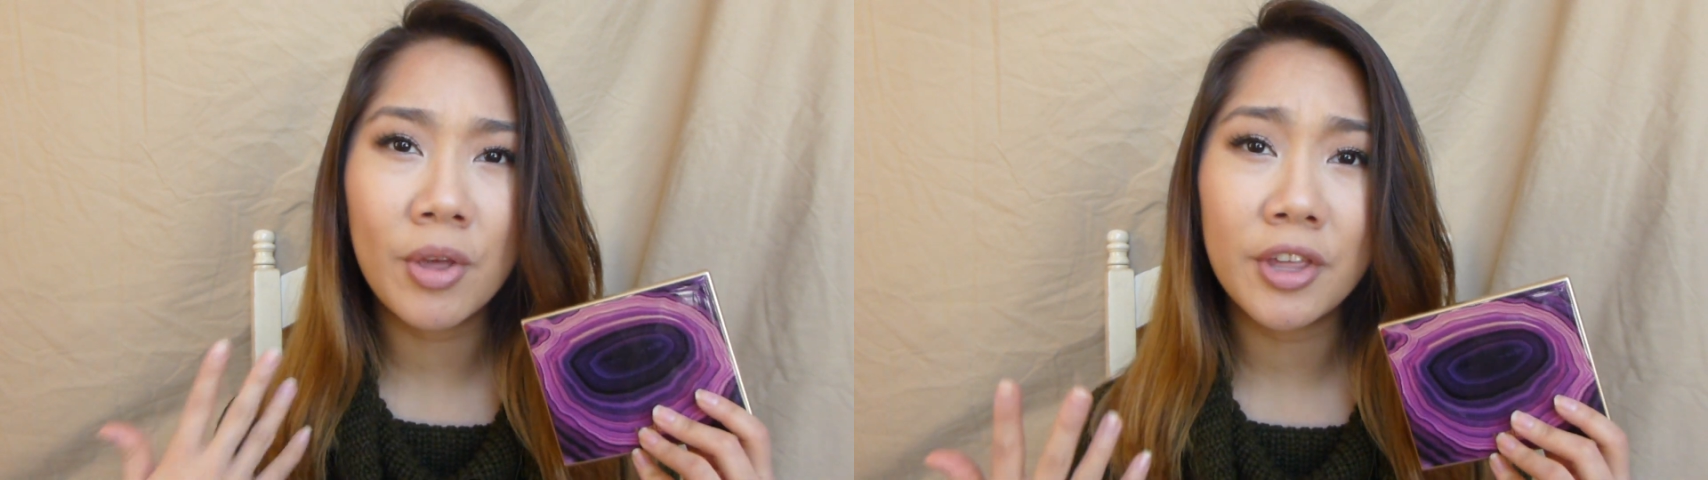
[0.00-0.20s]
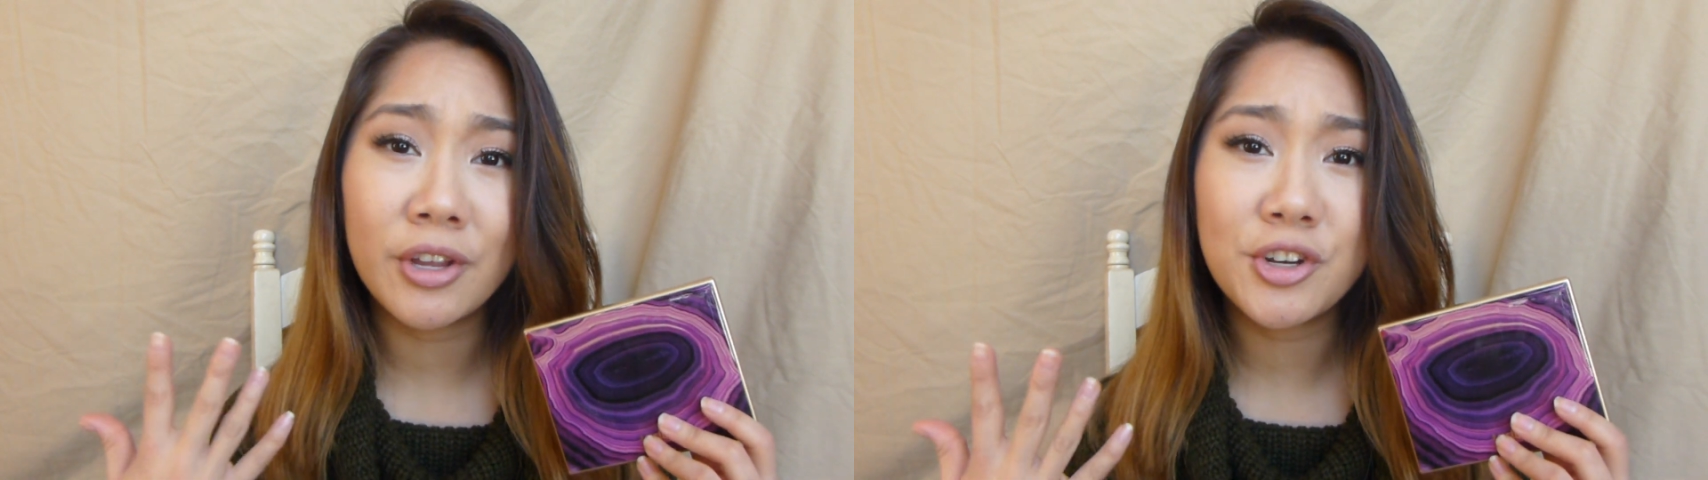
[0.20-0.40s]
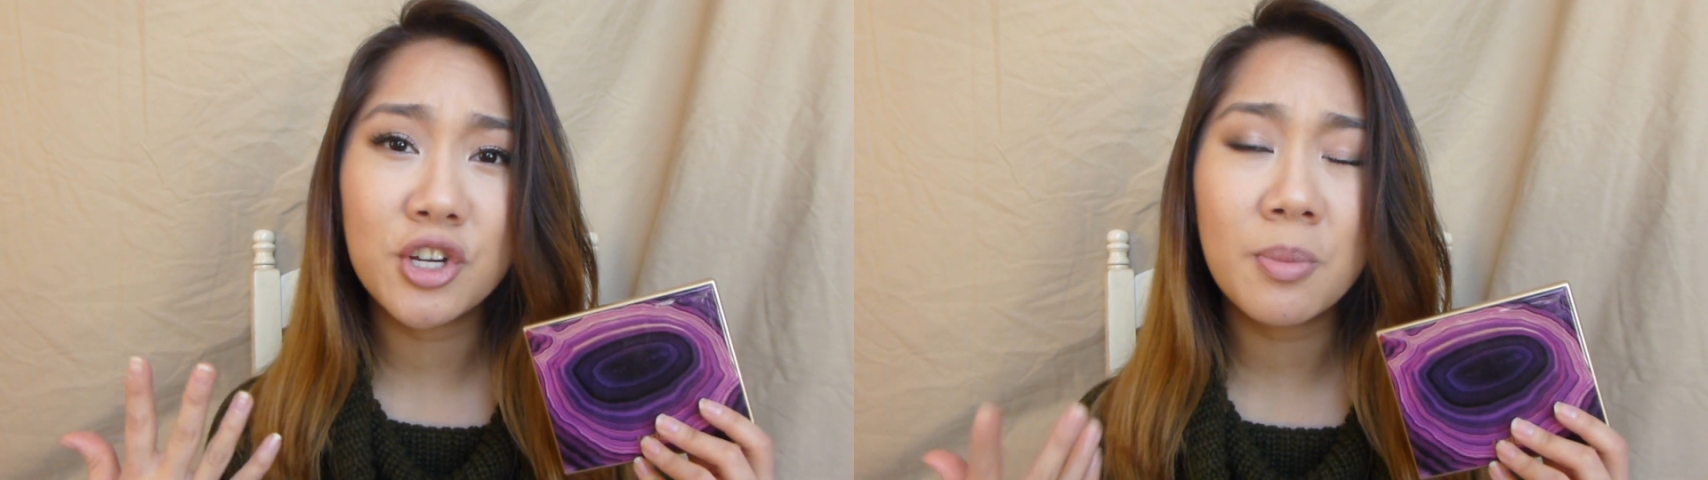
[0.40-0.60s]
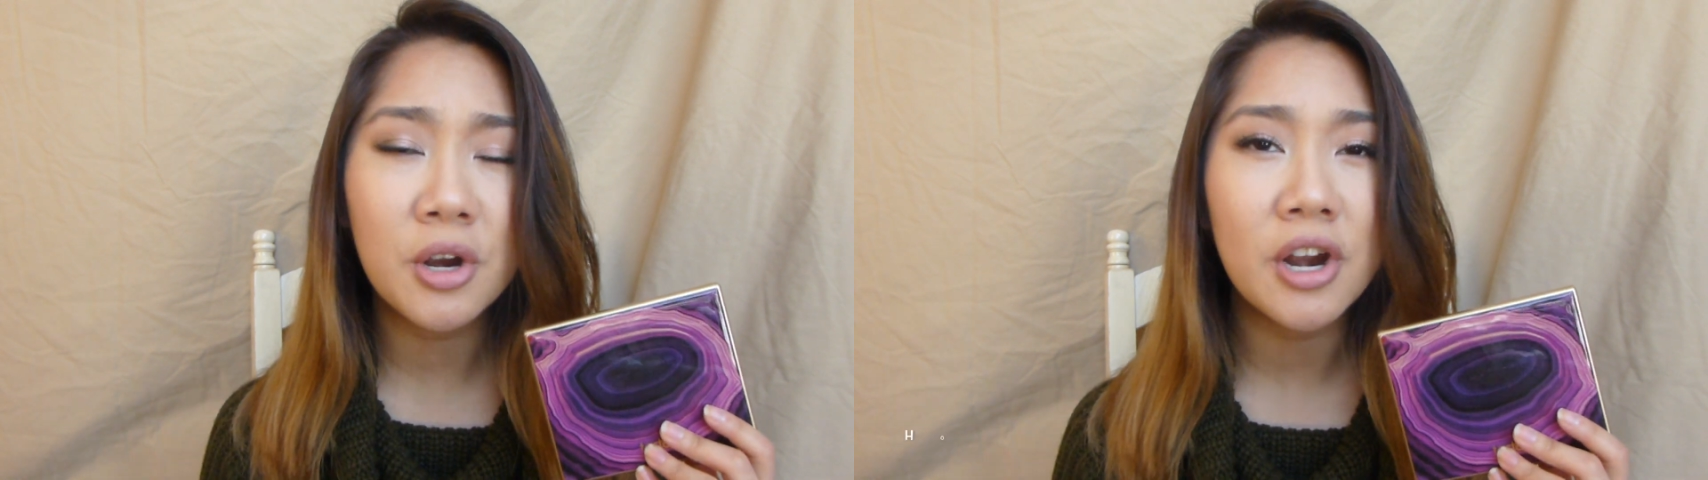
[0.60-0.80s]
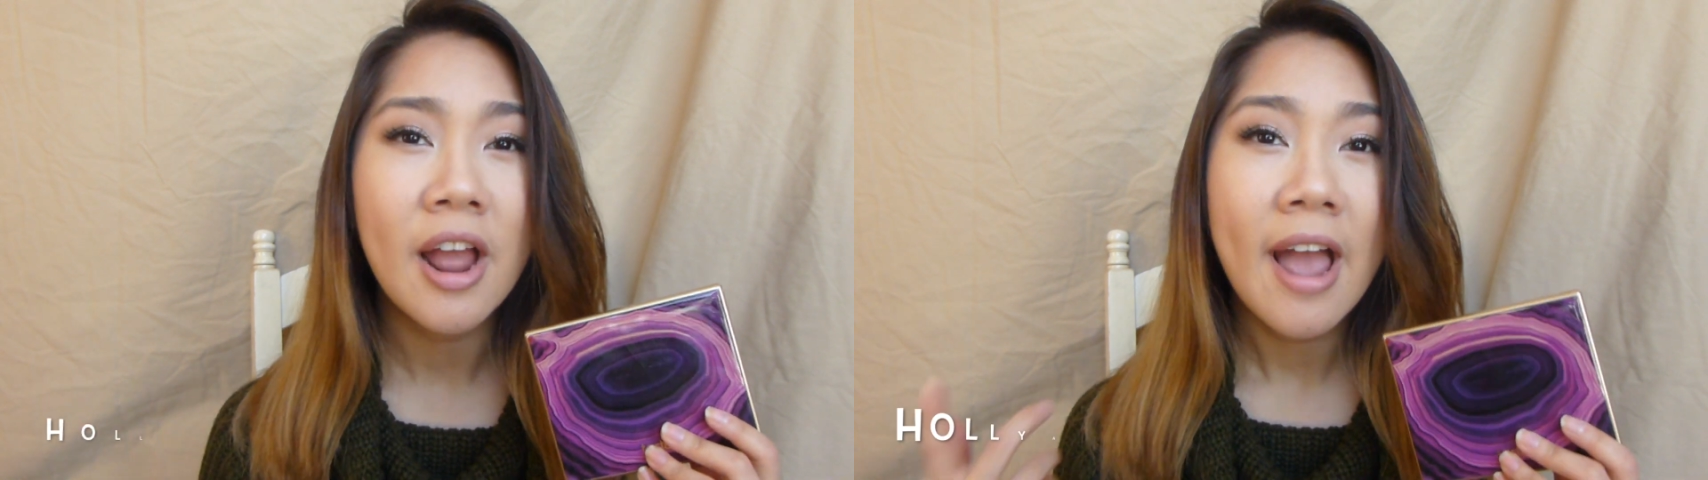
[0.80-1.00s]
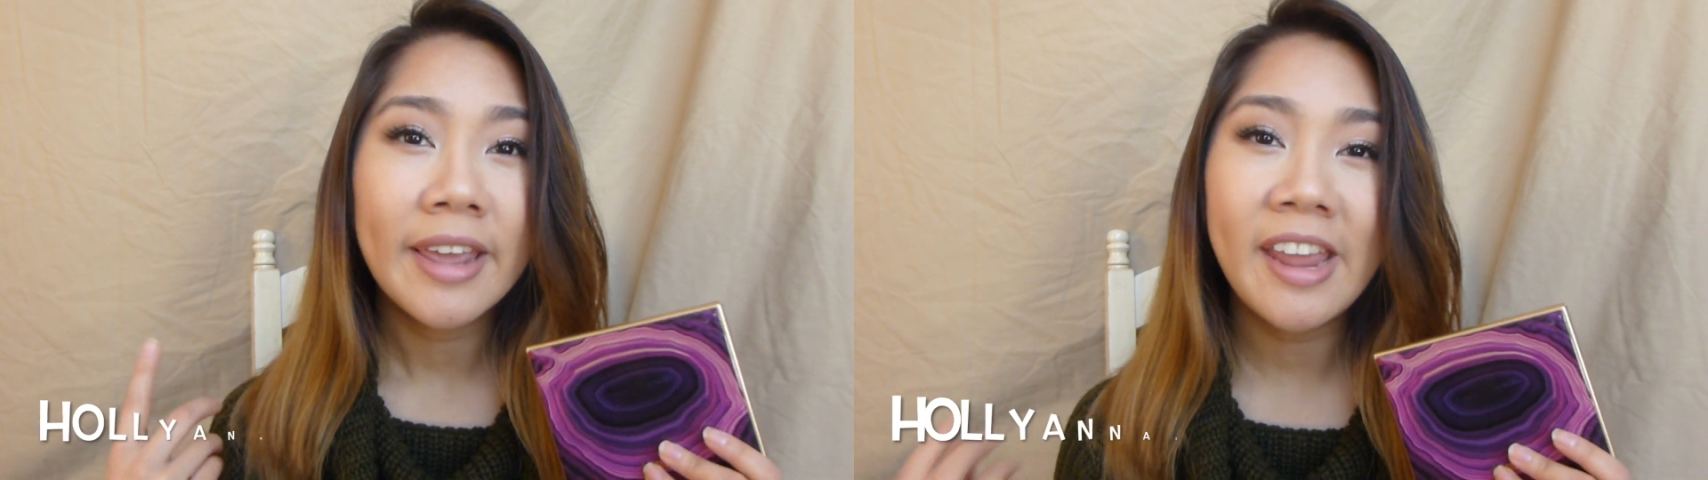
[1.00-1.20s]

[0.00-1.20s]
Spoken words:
with a YouTuber.